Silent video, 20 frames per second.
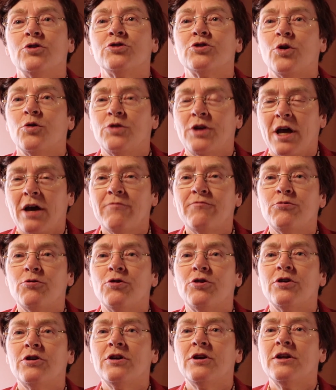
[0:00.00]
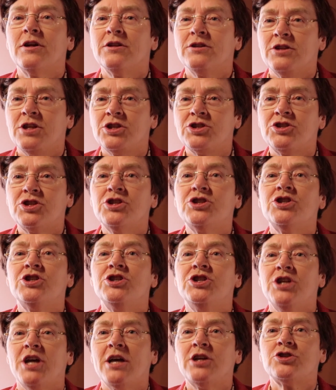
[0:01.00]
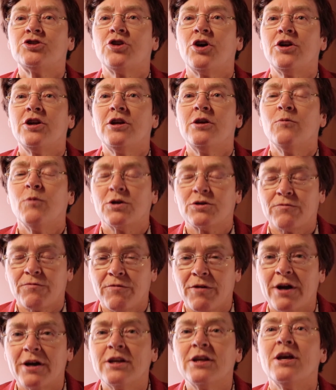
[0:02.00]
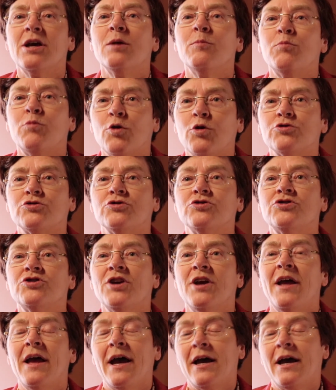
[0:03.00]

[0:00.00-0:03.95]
So therefore, this TCGA study was very important,